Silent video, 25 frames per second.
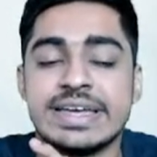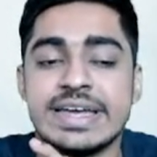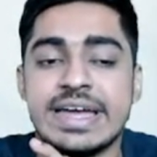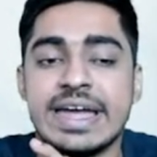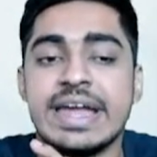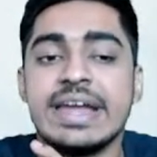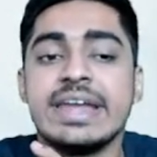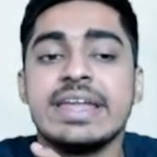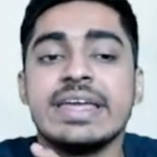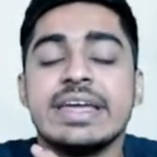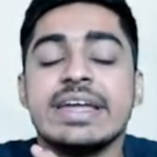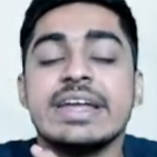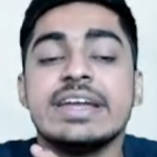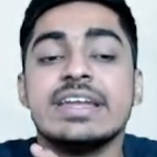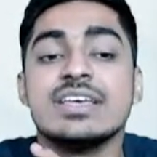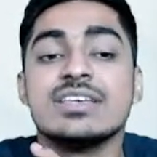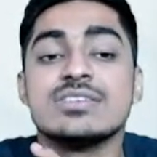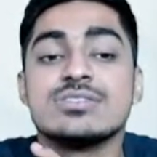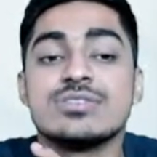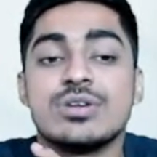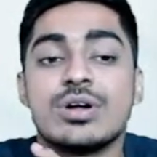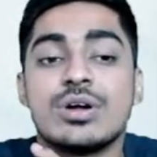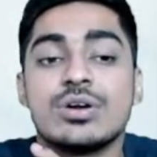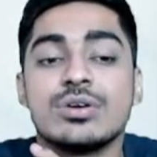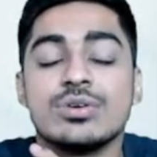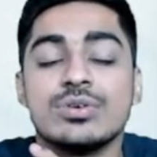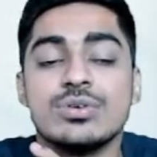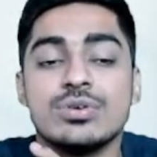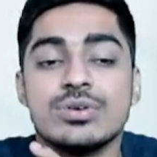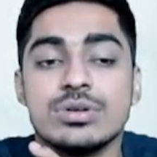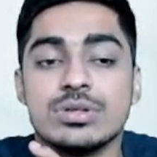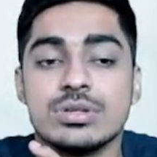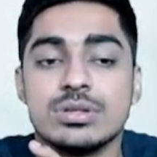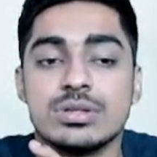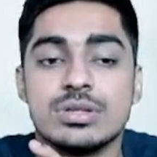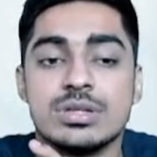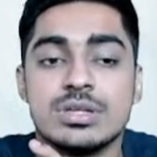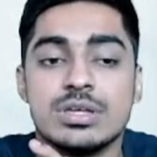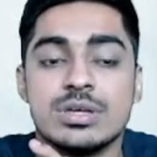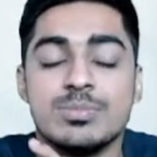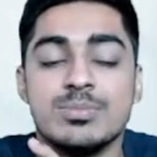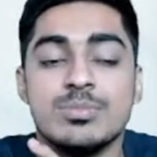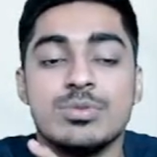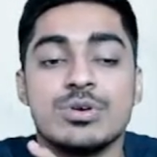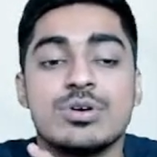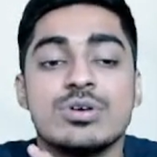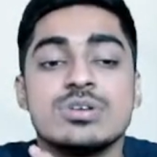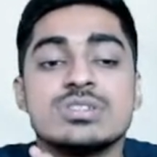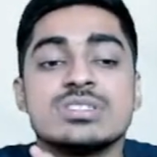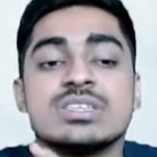And it is not good
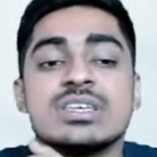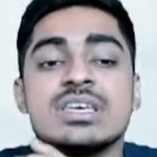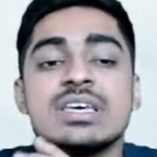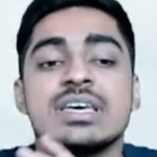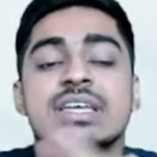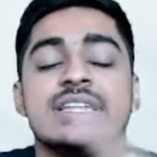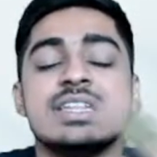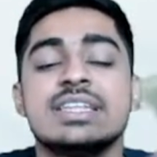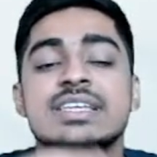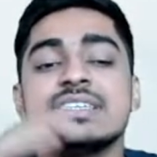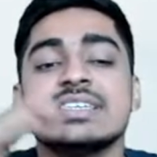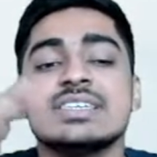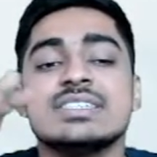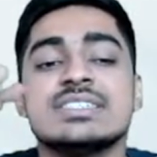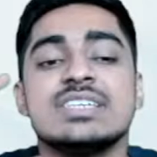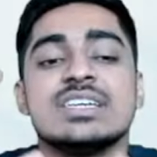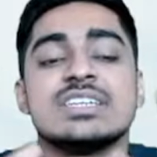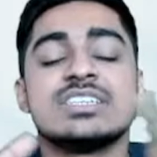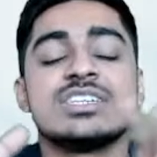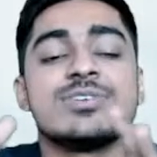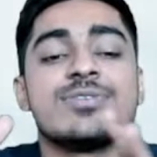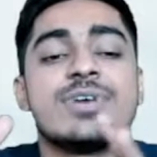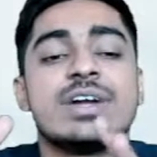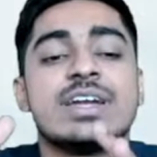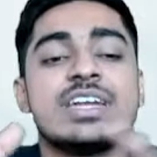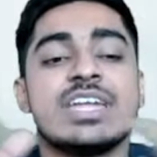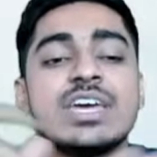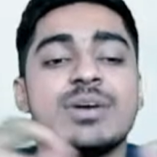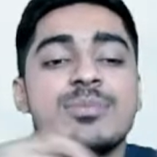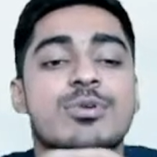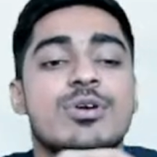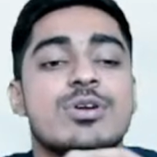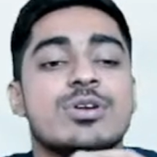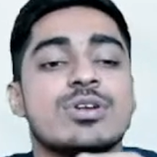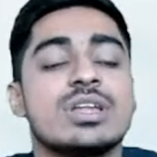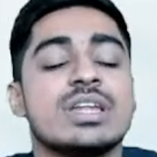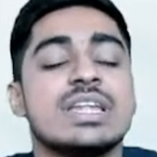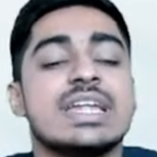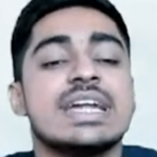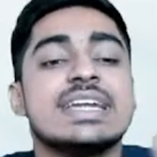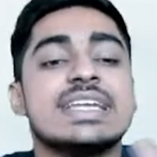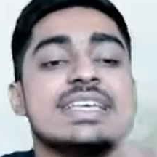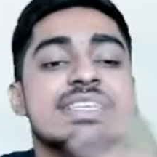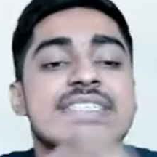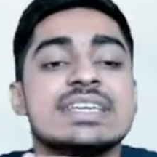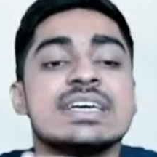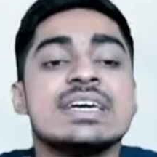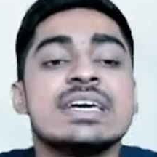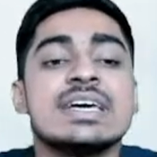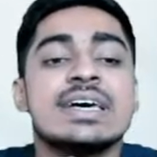because this is just a one-time order, that
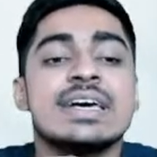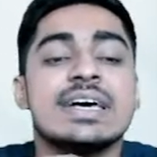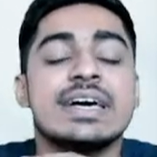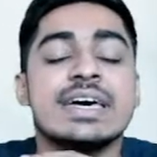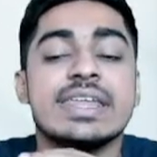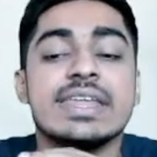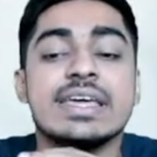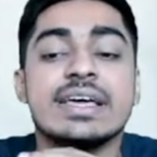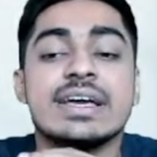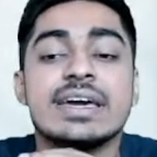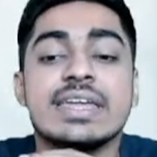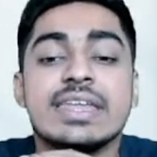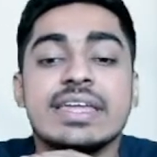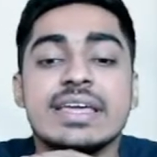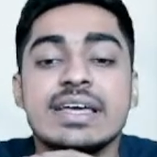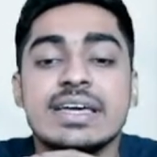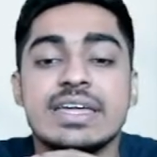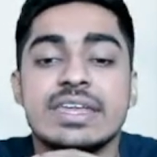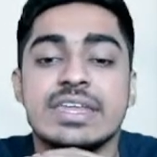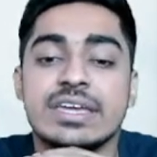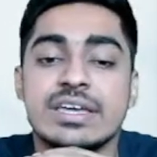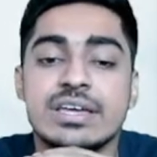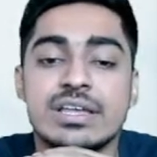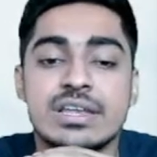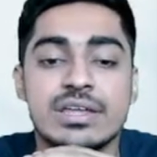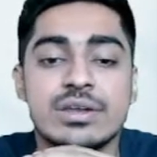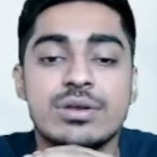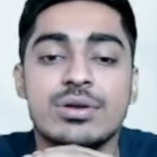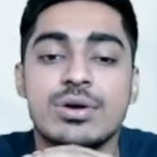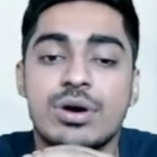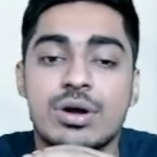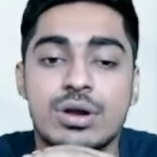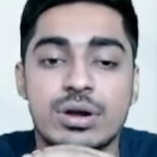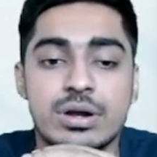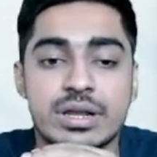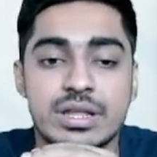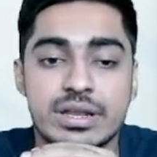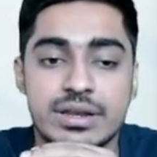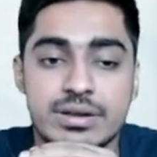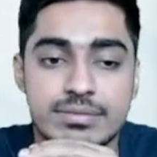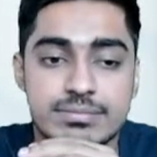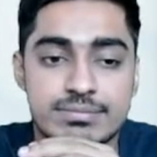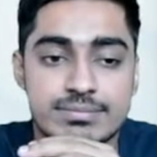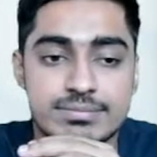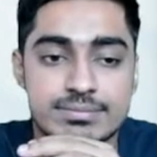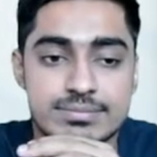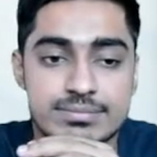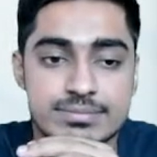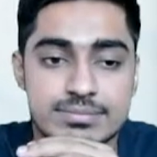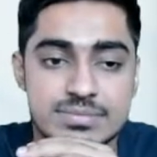is a recurring regular order.
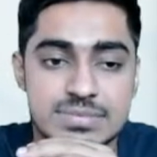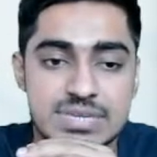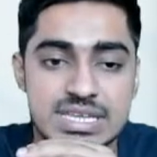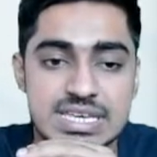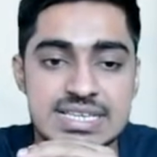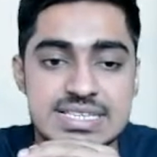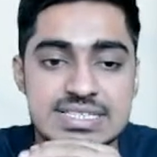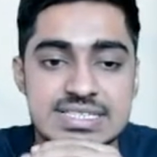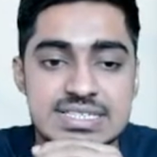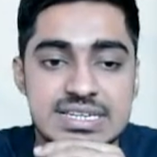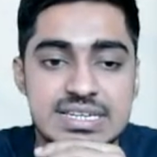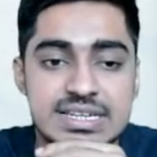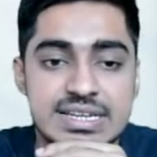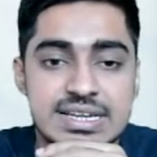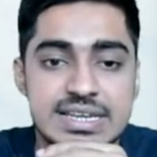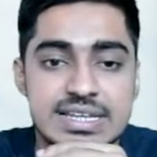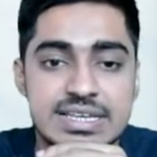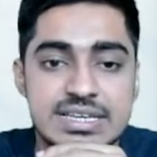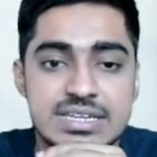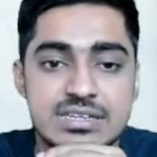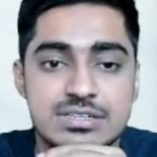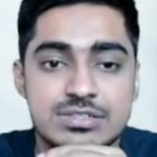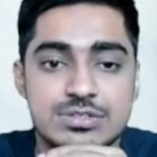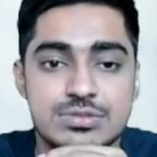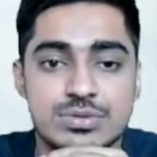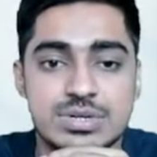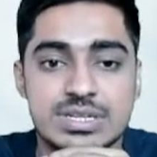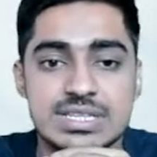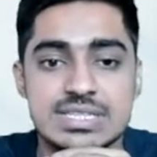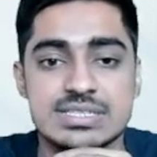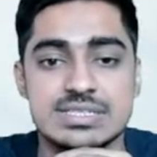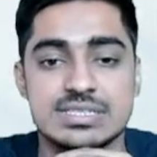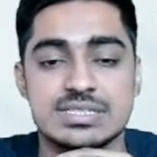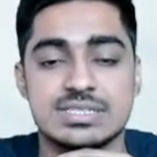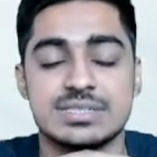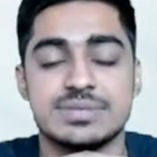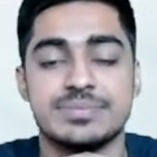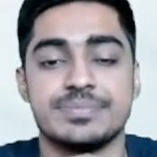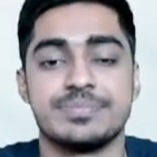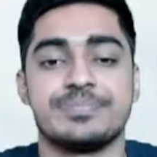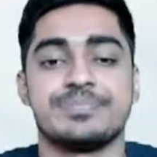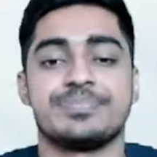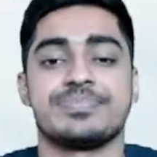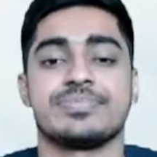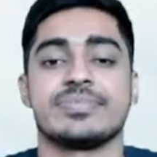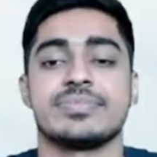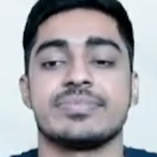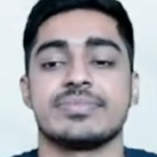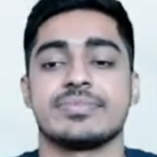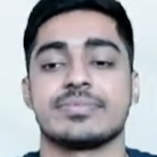Is it clear, students?
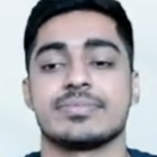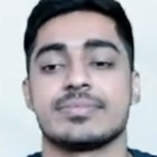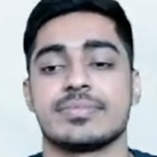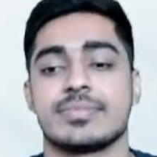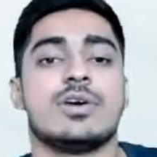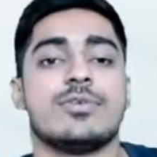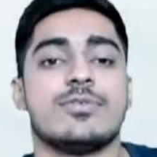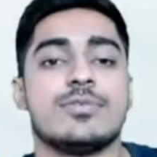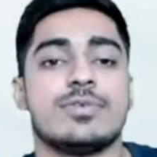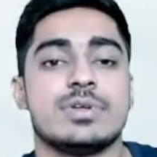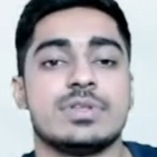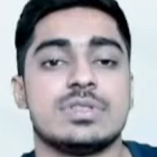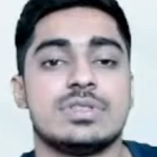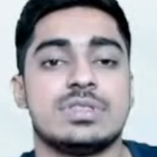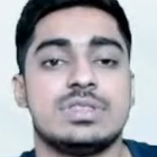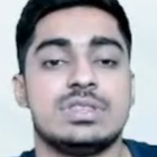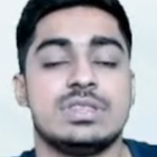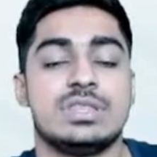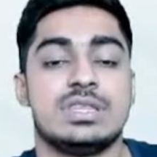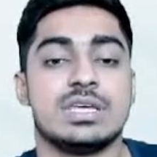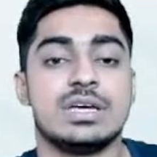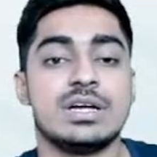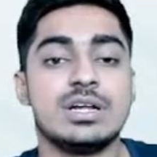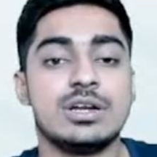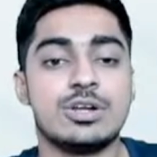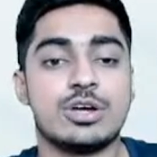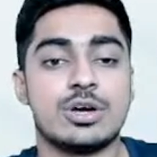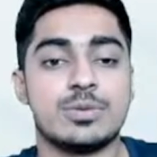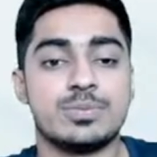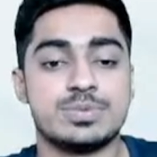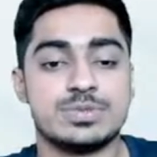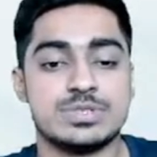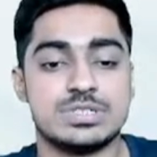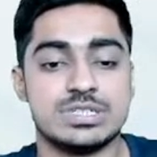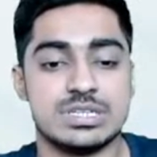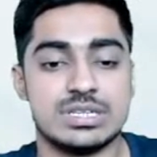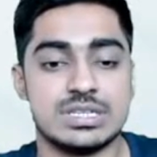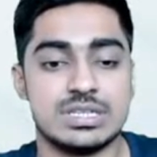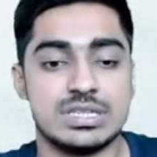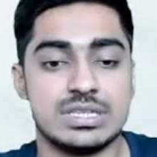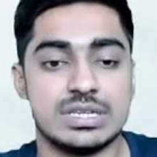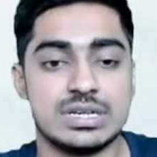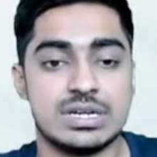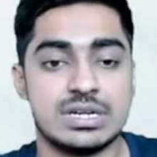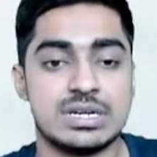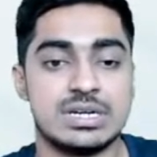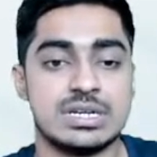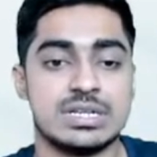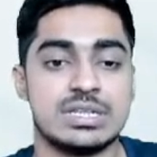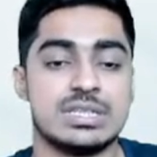Now, third option,
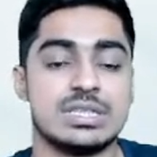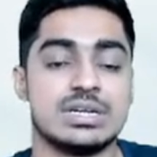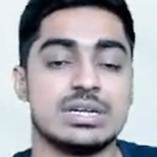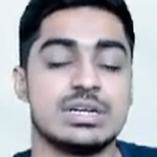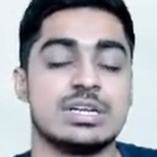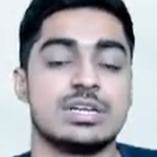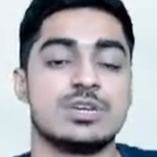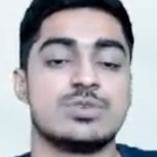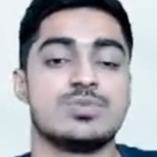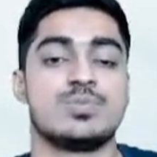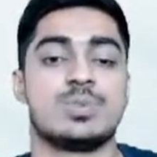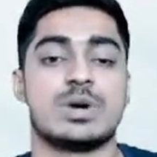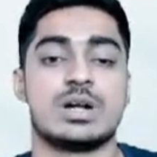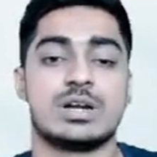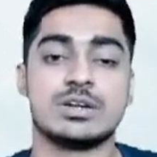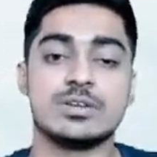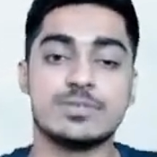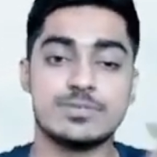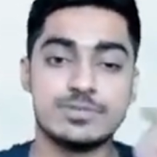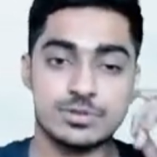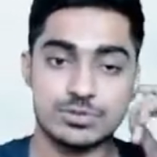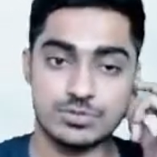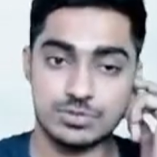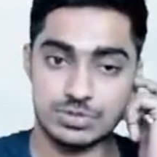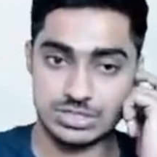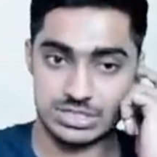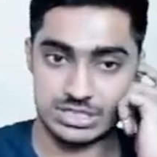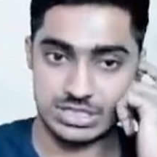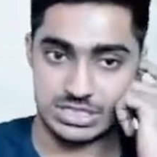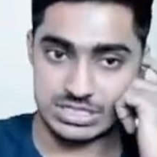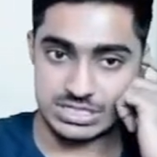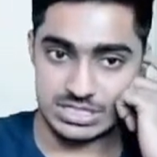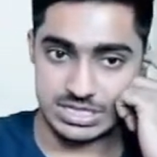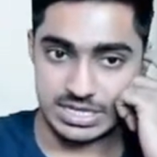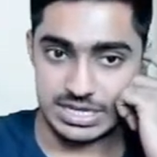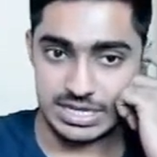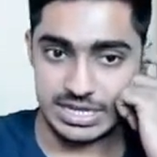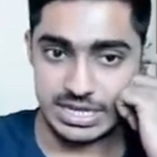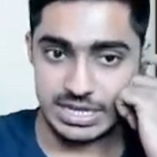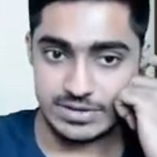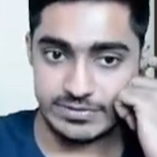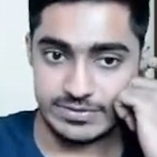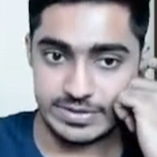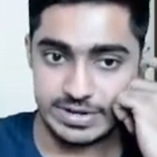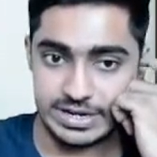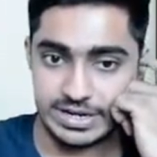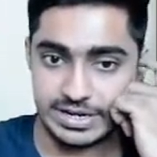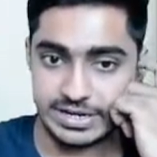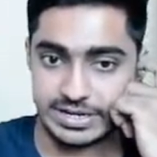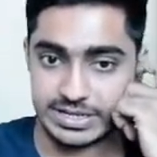third part of the question is again
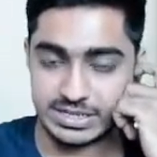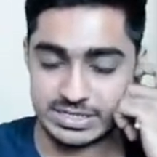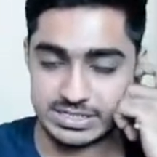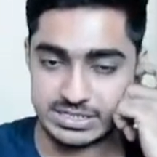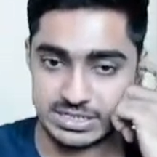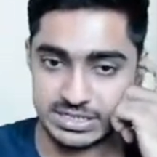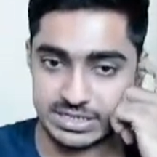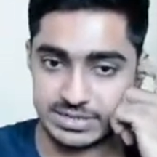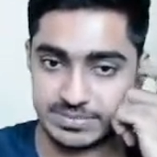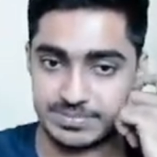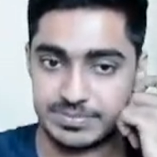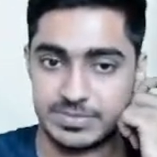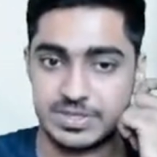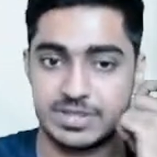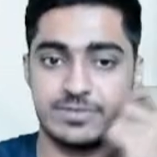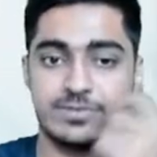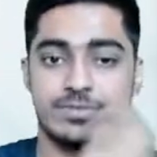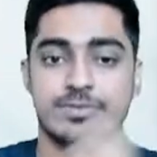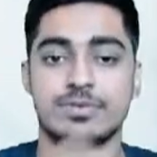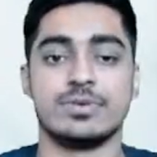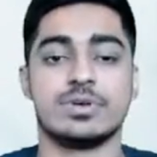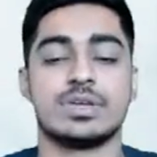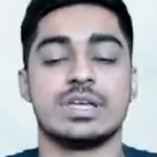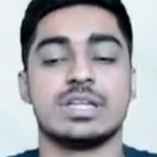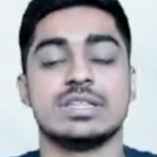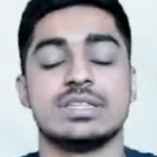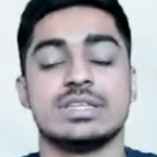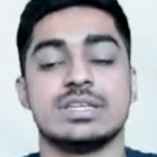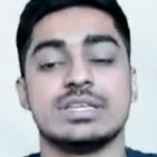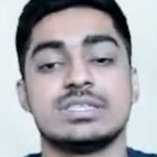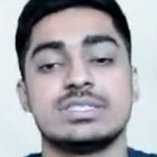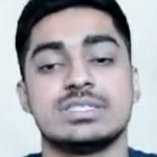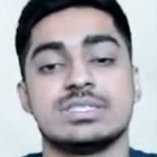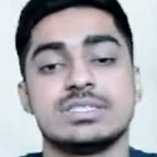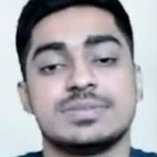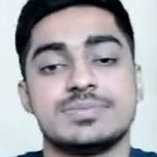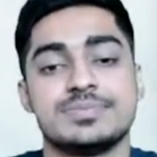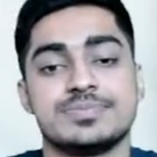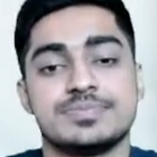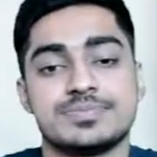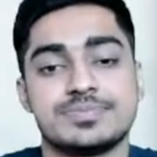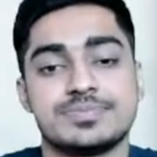very interesting. Now, look at this.